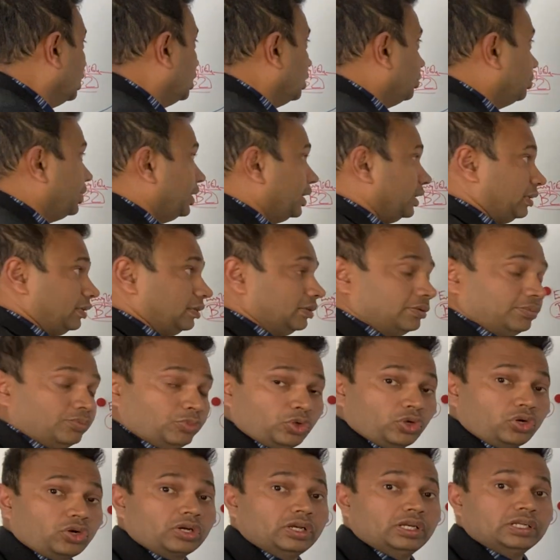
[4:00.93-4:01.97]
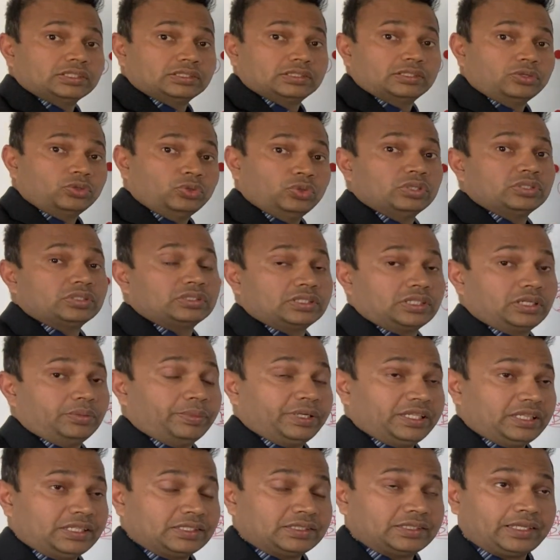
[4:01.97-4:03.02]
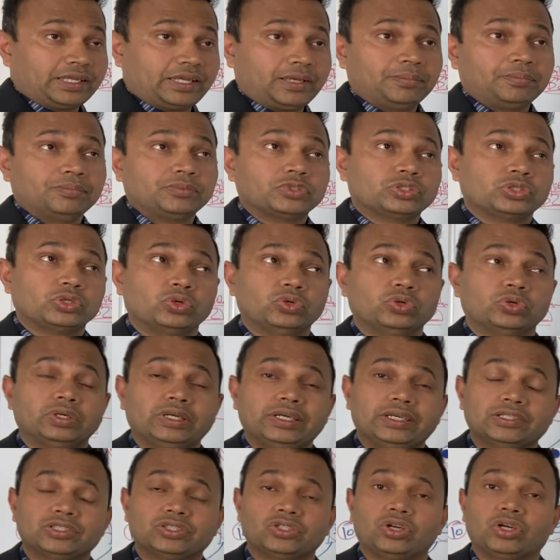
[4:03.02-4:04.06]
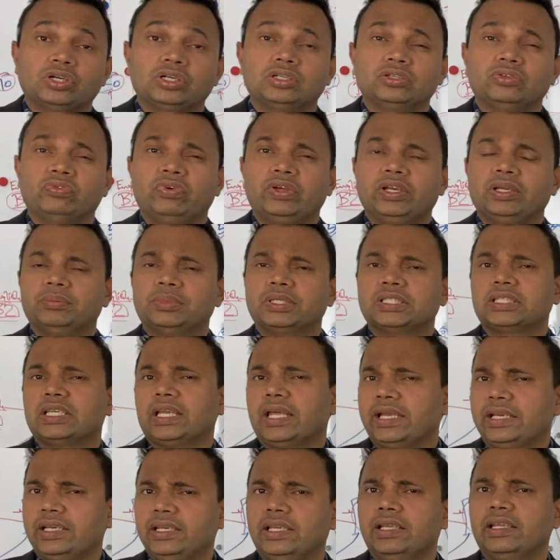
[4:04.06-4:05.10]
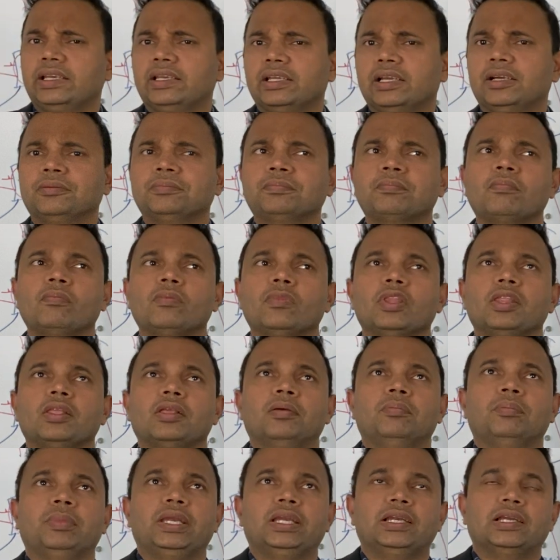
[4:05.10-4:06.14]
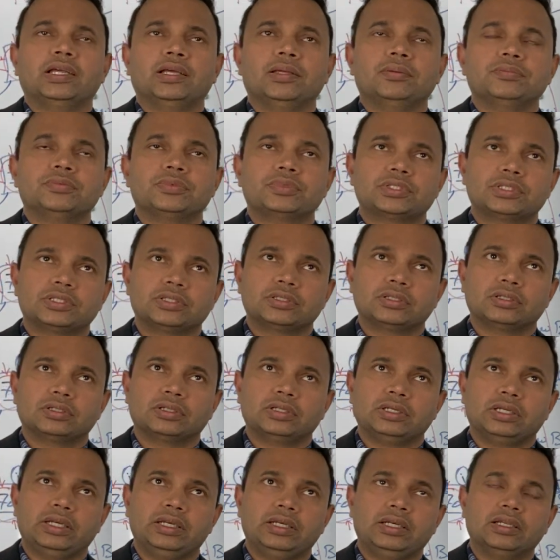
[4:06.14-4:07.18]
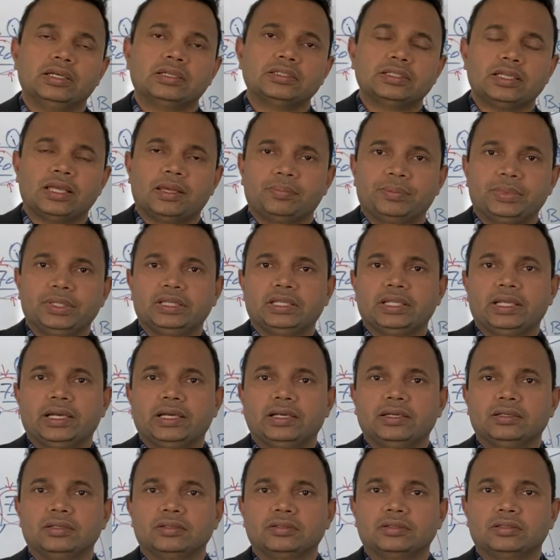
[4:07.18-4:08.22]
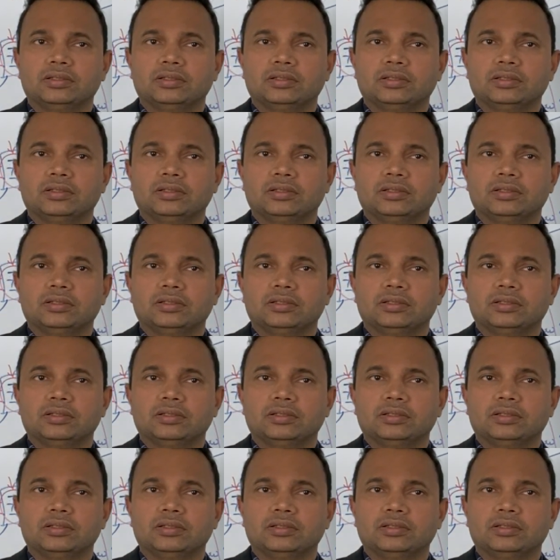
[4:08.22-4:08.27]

But more or less the rules remain the same, so it is not a very much liked area. Many times it does happen that